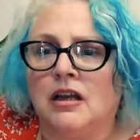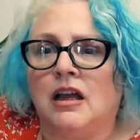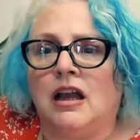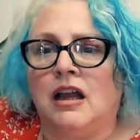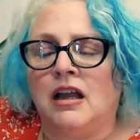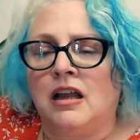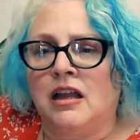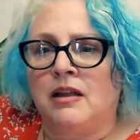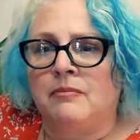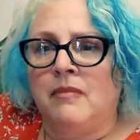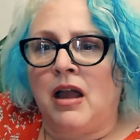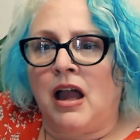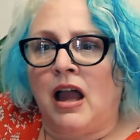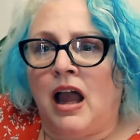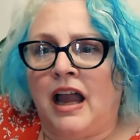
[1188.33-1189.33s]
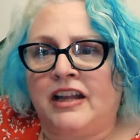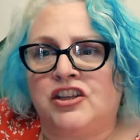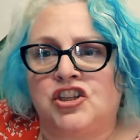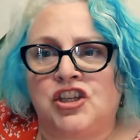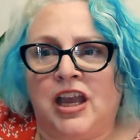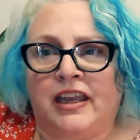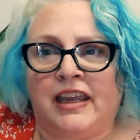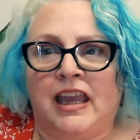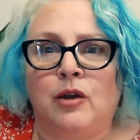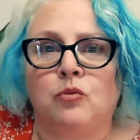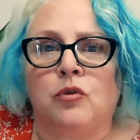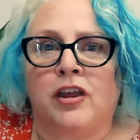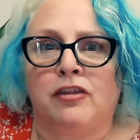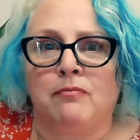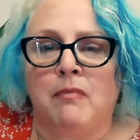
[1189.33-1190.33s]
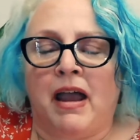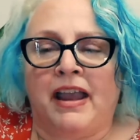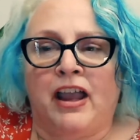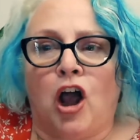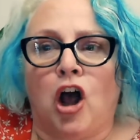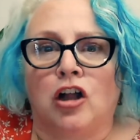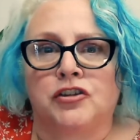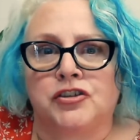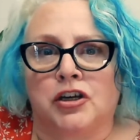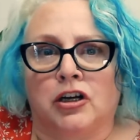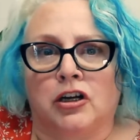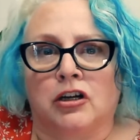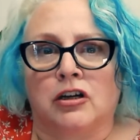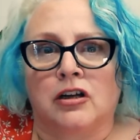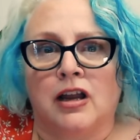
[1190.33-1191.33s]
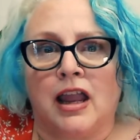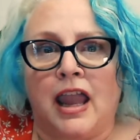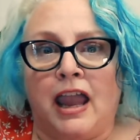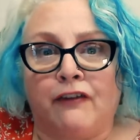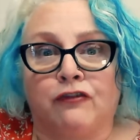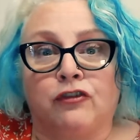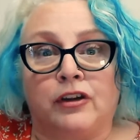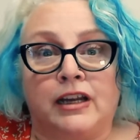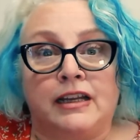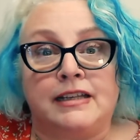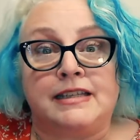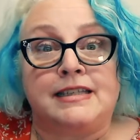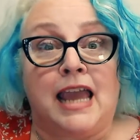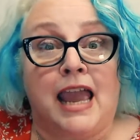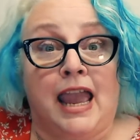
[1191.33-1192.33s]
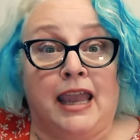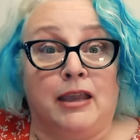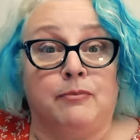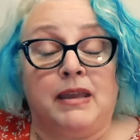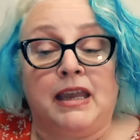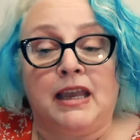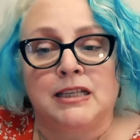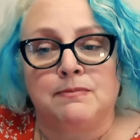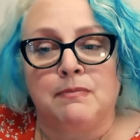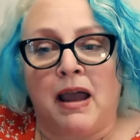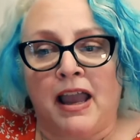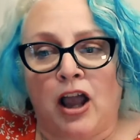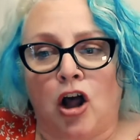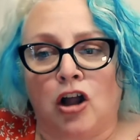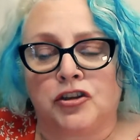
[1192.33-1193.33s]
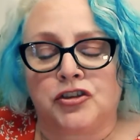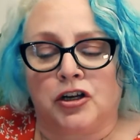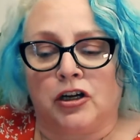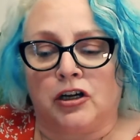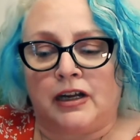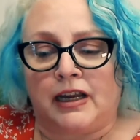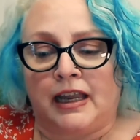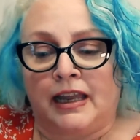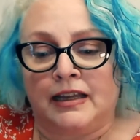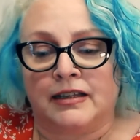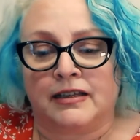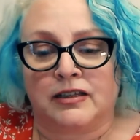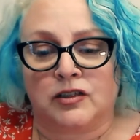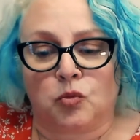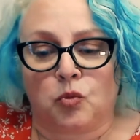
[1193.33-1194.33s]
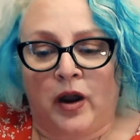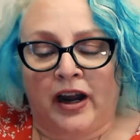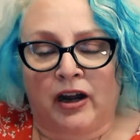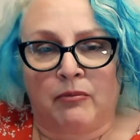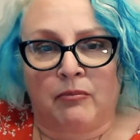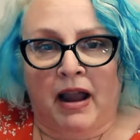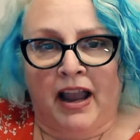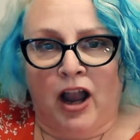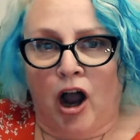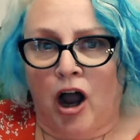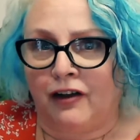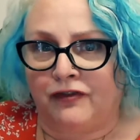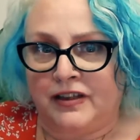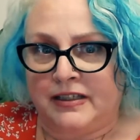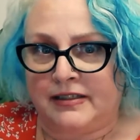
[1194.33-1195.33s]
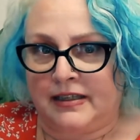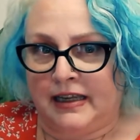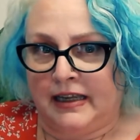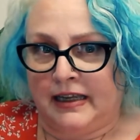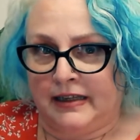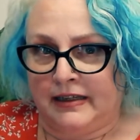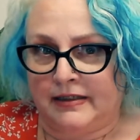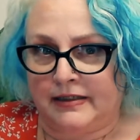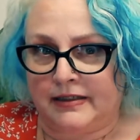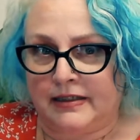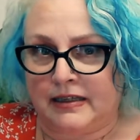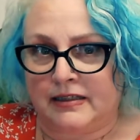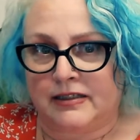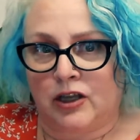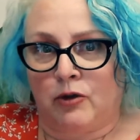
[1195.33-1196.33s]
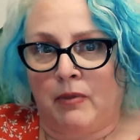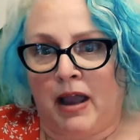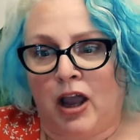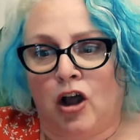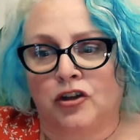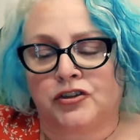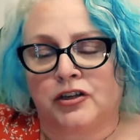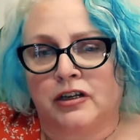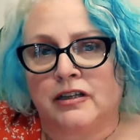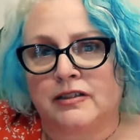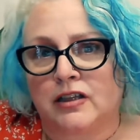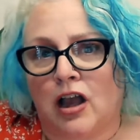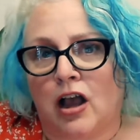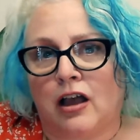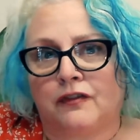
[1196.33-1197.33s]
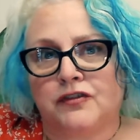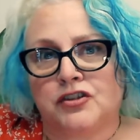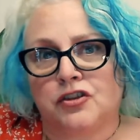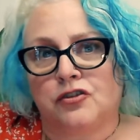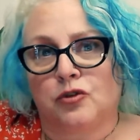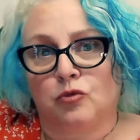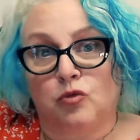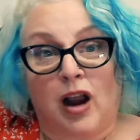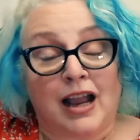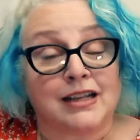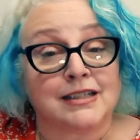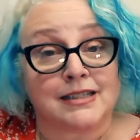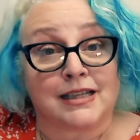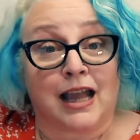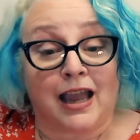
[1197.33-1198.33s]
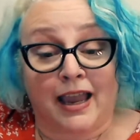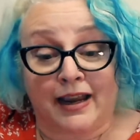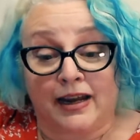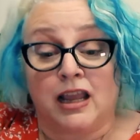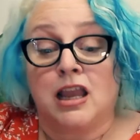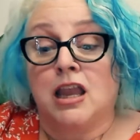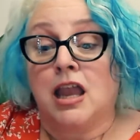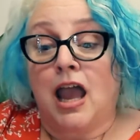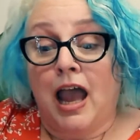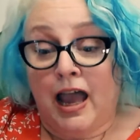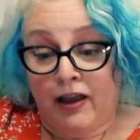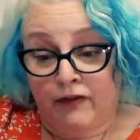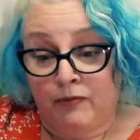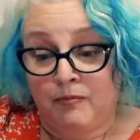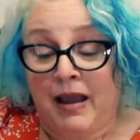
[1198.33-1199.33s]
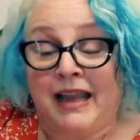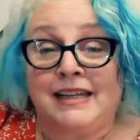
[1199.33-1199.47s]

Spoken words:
I check in with my altar every day because my altar is where my office is. So my altar is off to the right side of my